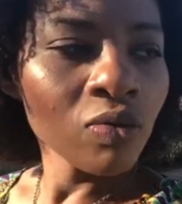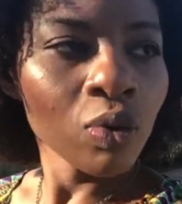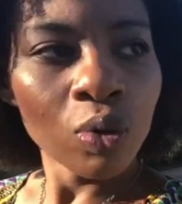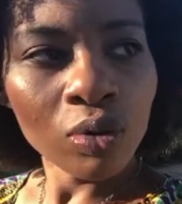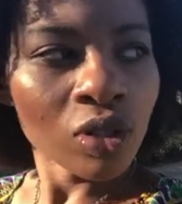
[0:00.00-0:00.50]

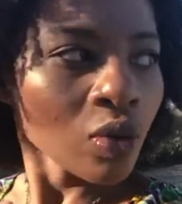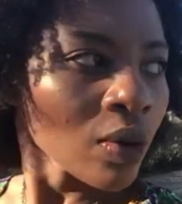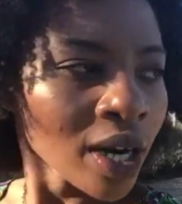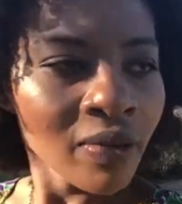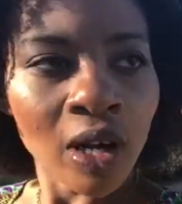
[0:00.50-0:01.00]
rules or
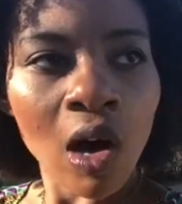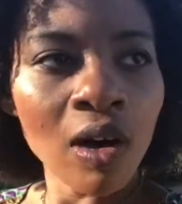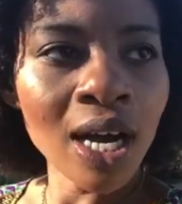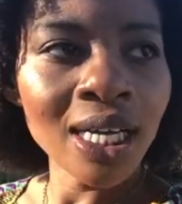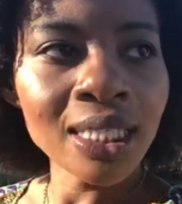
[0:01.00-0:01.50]
whatever and all
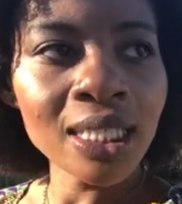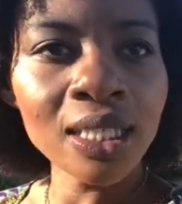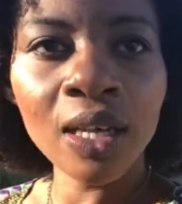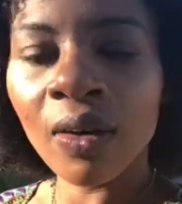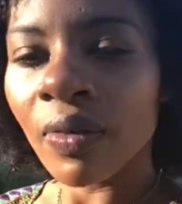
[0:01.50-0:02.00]
kinds of
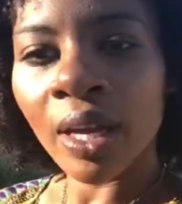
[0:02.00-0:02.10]
stuff.